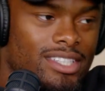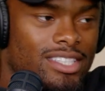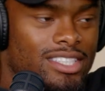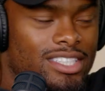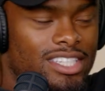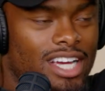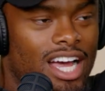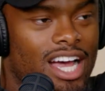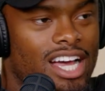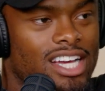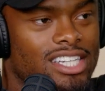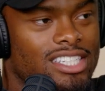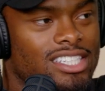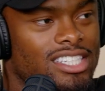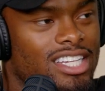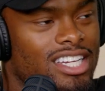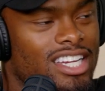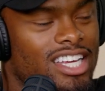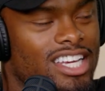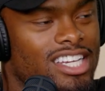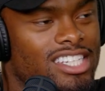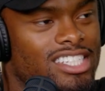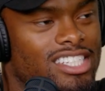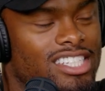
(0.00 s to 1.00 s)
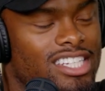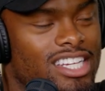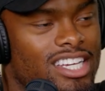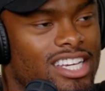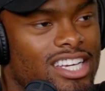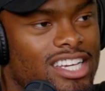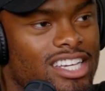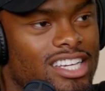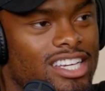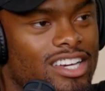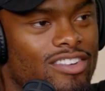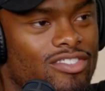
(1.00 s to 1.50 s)
Josh, then
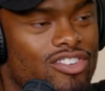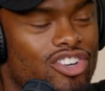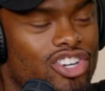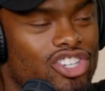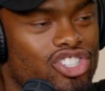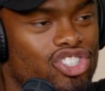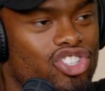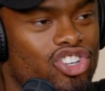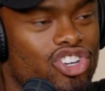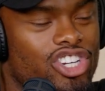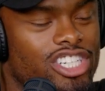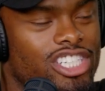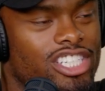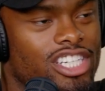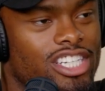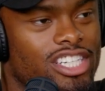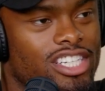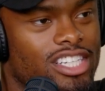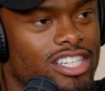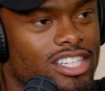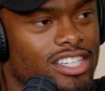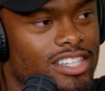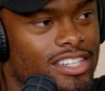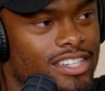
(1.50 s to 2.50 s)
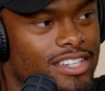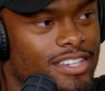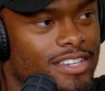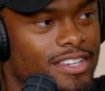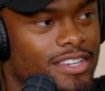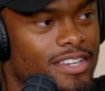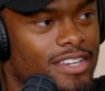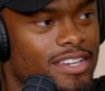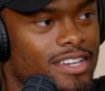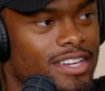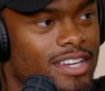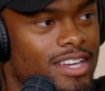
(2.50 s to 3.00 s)
shit. Of course, Christian.
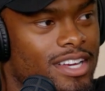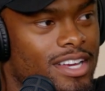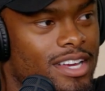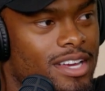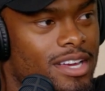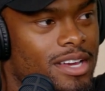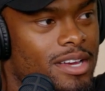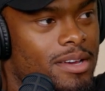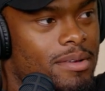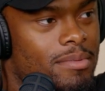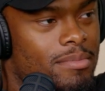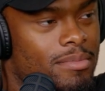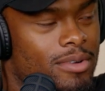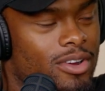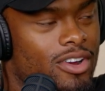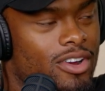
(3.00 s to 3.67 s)
McCaffrey. Oh, you go McCaffrey.